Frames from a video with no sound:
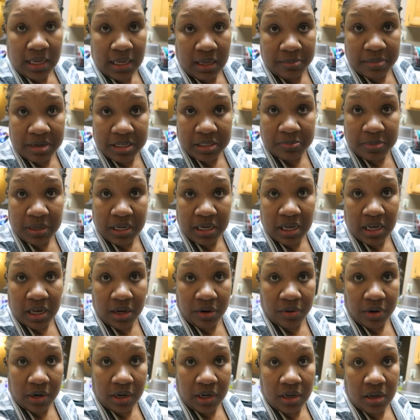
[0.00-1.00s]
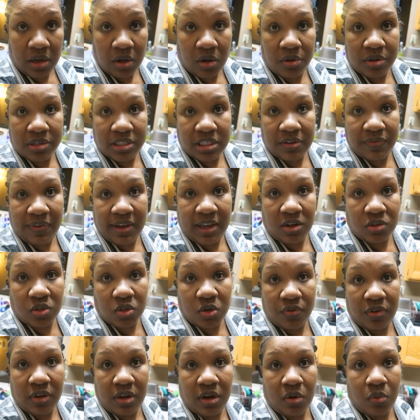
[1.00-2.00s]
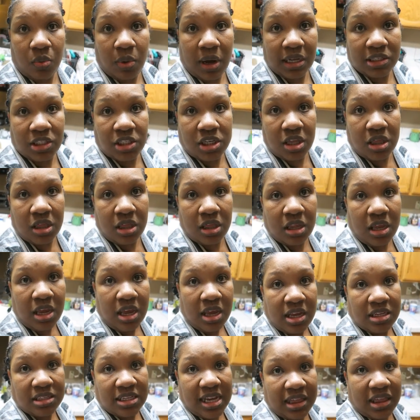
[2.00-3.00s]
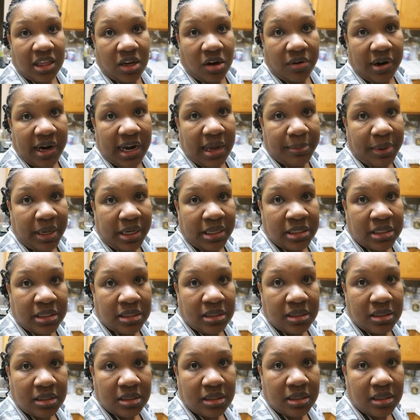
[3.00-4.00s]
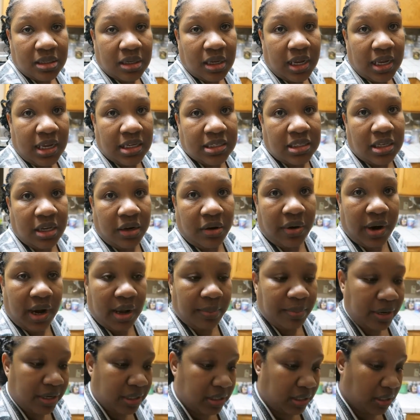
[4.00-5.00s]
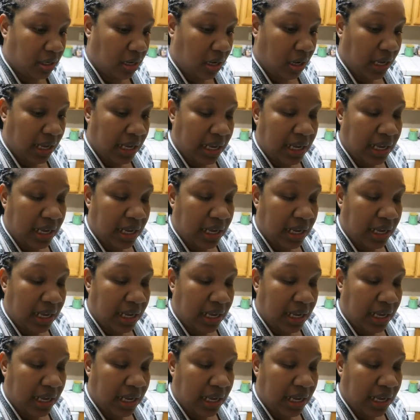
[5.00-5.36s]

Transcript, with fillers: He must be hungry. Oh, and Savannah's over there watching. Is that the Grammys? Yeah. It's the Grammys.